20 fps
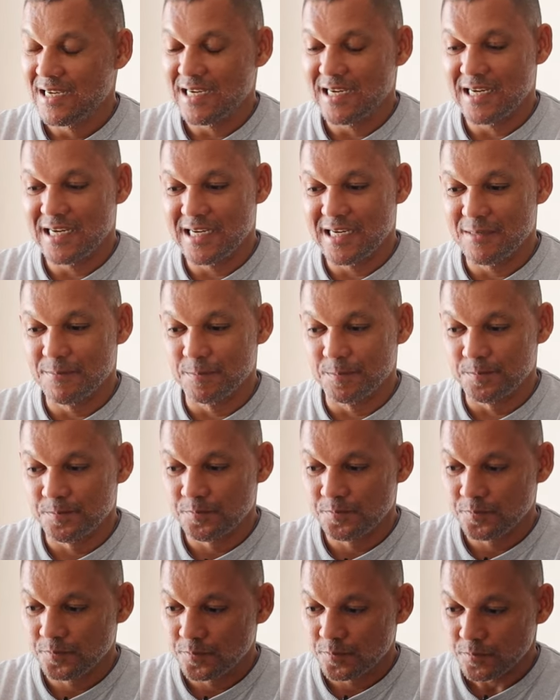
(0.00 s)

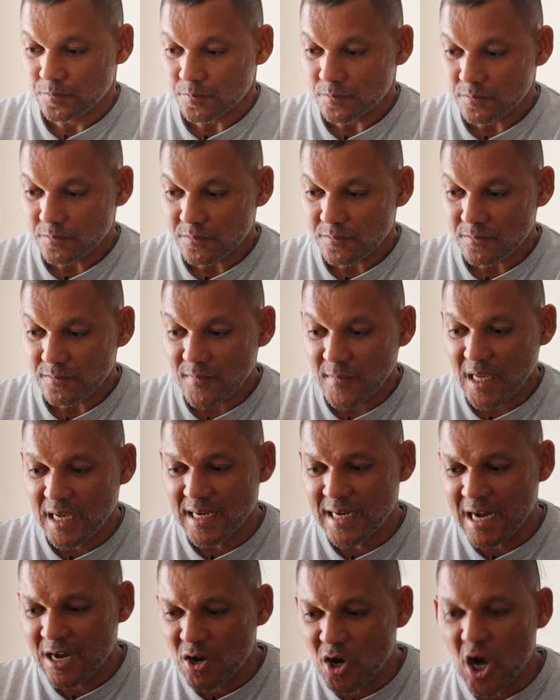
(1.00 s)
and
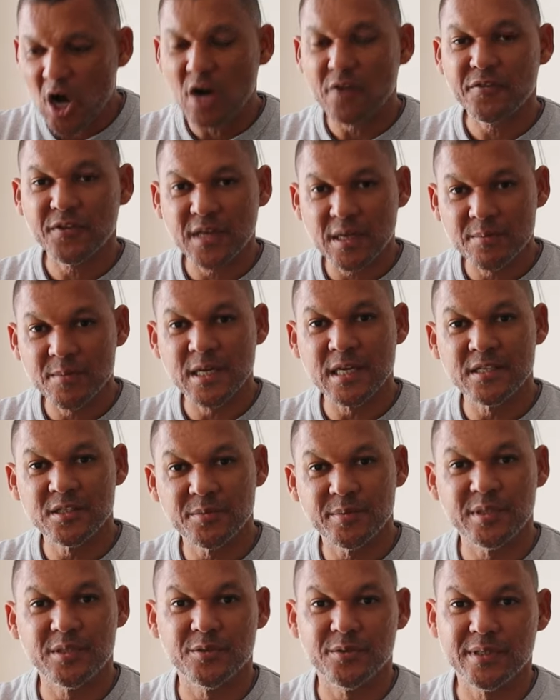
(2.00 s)
how often I'm going
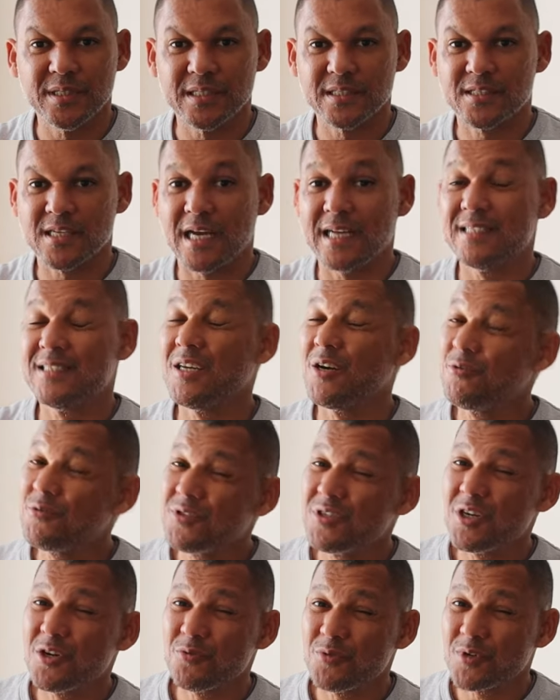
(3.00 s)
to be doing it. So I
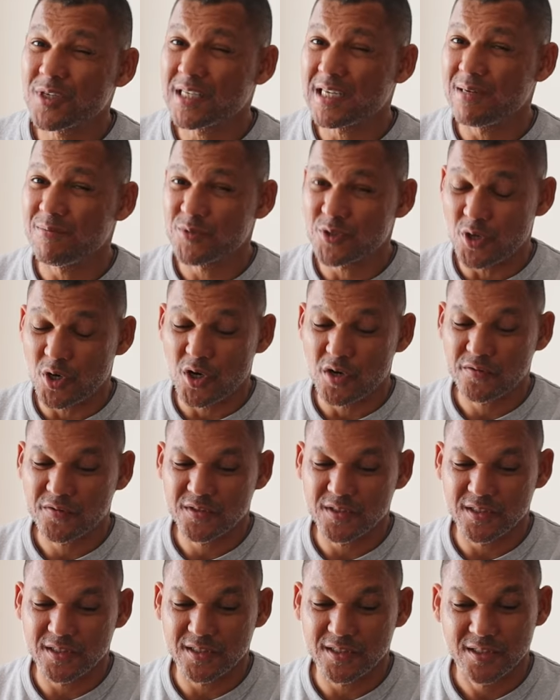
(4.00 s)
don't know what comes
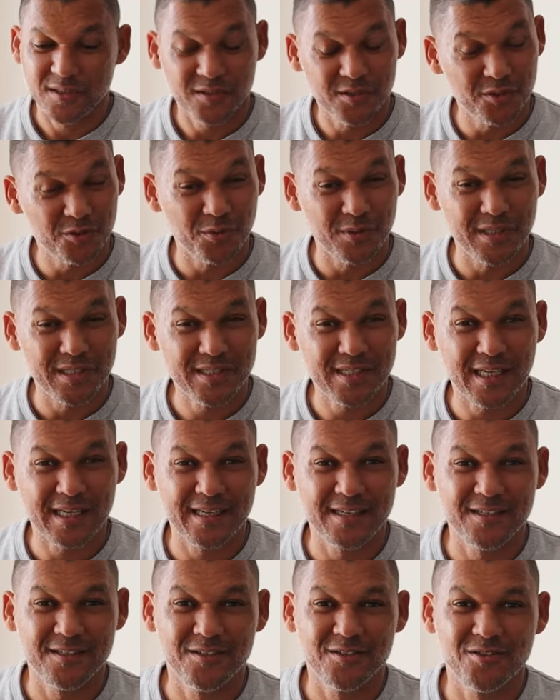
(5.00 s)
after the
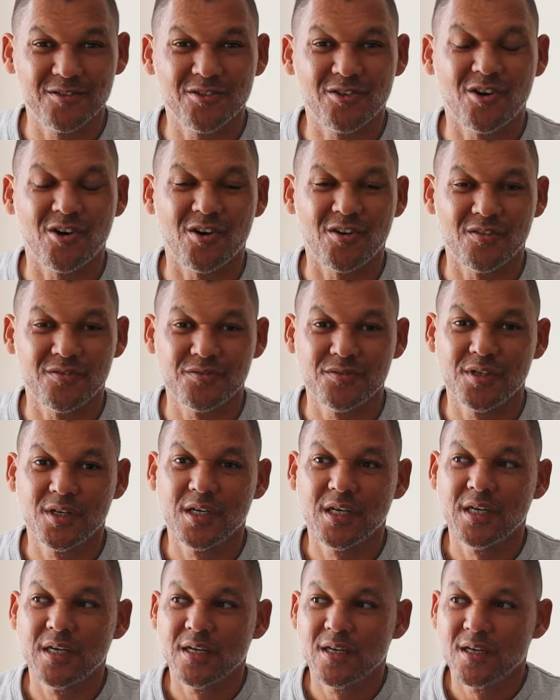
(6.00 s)
22nd of
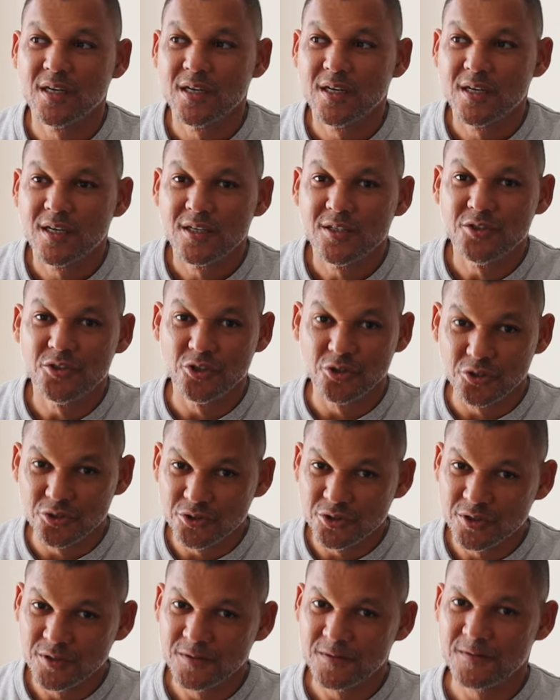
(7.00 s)

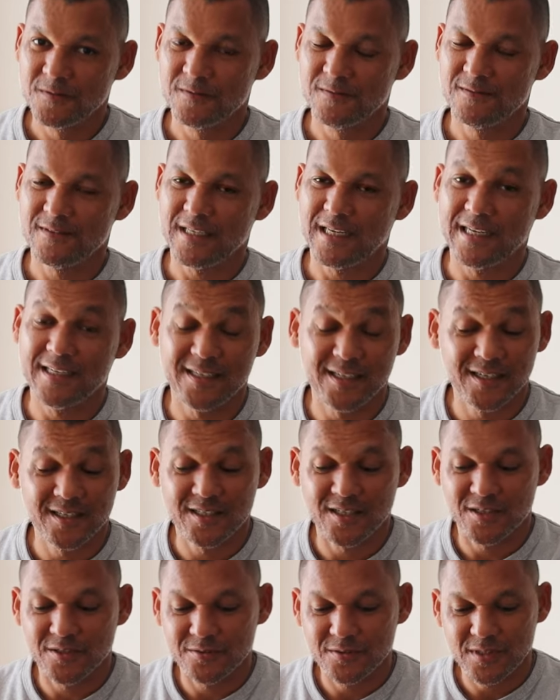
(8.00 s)
June. I really
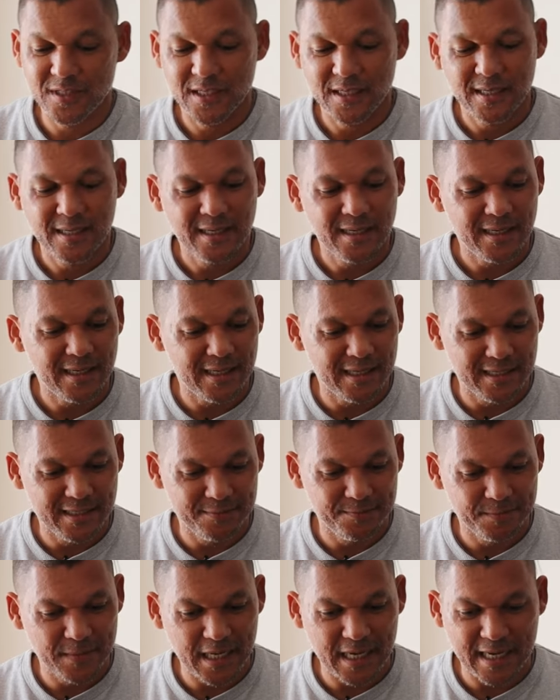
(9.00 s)
don't.
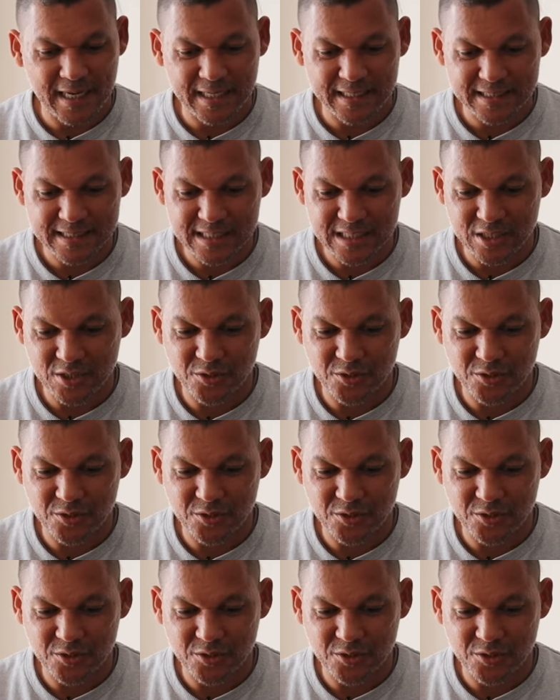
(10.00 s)
And